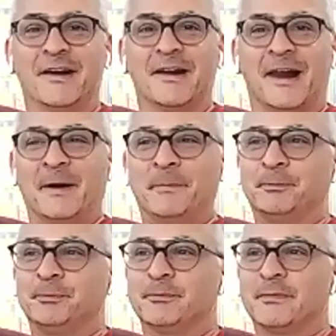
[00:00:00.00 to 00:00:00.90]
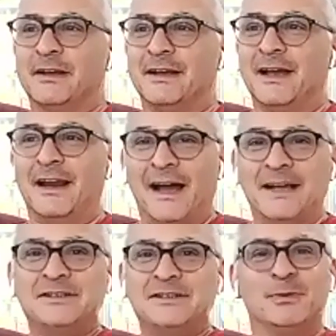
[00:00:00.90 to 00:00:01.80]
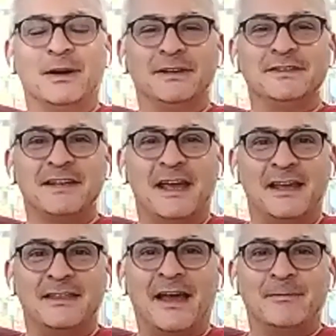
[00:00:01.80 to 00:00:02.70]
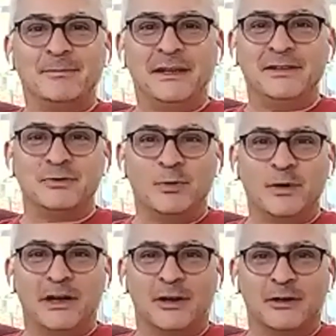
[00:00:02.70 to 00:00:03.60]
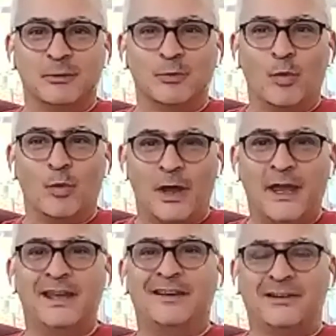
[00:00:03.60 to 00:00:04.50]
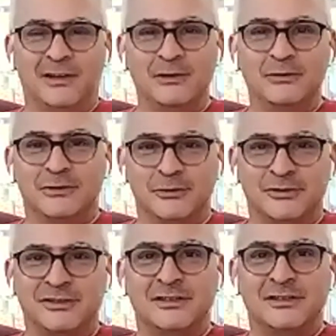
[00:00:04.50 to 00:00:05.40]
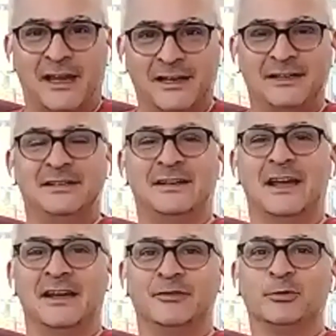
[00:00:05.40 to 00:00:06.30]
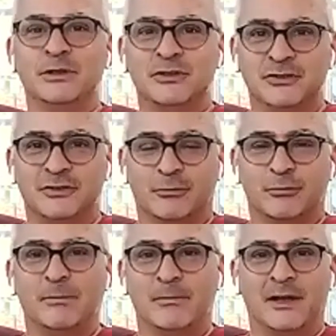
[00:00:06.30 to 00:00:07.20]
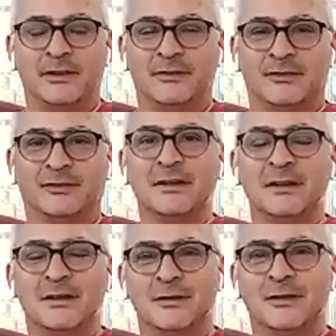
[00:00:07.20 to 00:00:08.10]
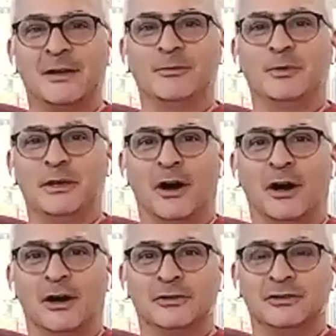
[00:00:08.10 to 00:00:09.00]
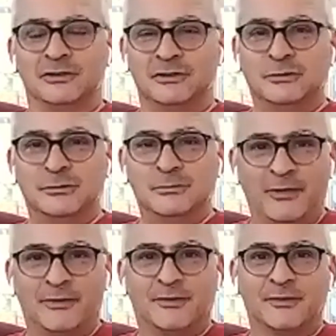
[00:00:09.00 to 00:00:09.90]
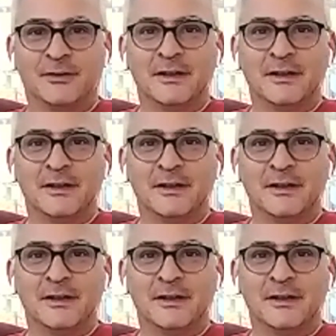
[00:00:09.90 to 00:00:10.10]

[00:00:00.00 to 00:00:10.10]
Um, and I just want to say that means we are way closer to 90 days, which is 3 months, than we are to 2 months.